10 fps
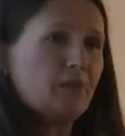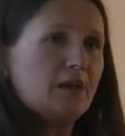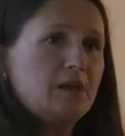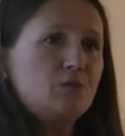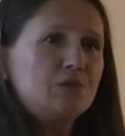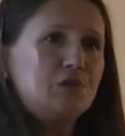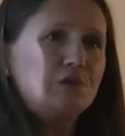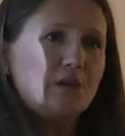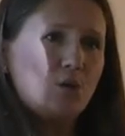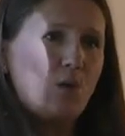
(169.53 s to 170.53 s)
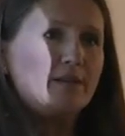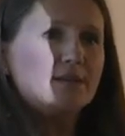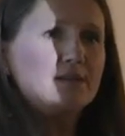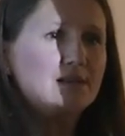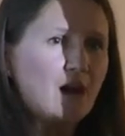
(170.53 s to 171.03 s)
And he was using quite
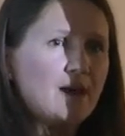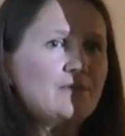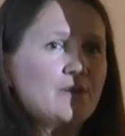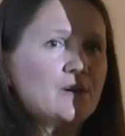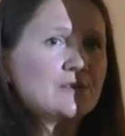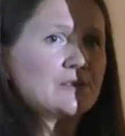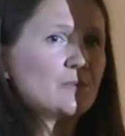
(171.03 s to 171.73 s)
a diverse